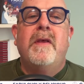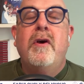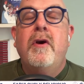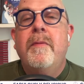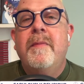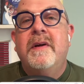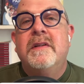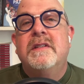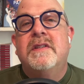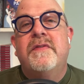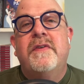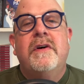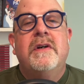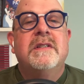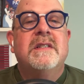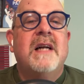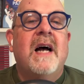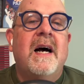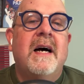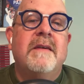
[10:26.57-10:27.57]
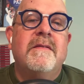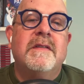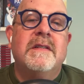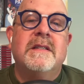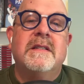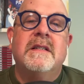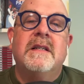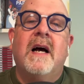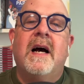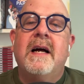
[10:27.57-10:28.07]
Humans first
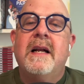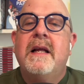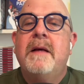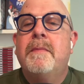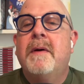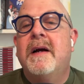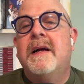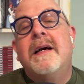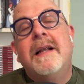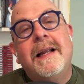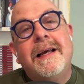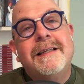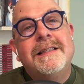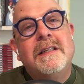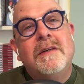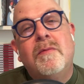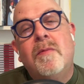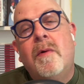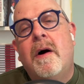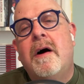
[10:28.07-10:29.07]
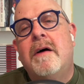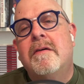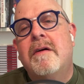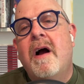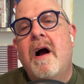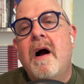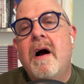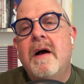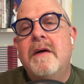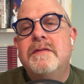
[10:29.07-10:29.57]
harvested honey by collecting wild
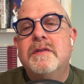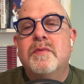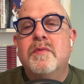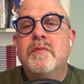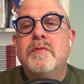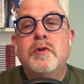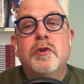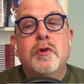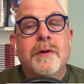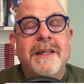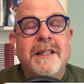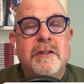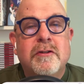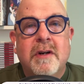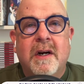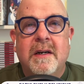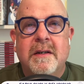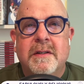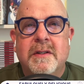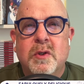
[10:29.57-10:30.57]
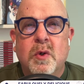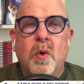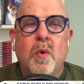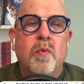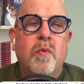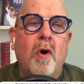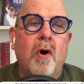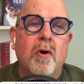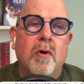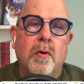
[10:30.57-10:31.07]
hives from tree trunks or
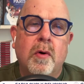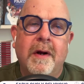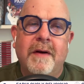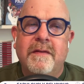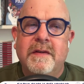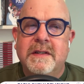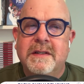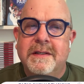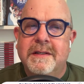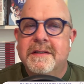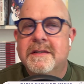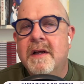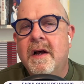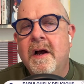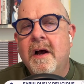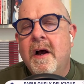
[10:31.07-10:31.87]
rock crevices,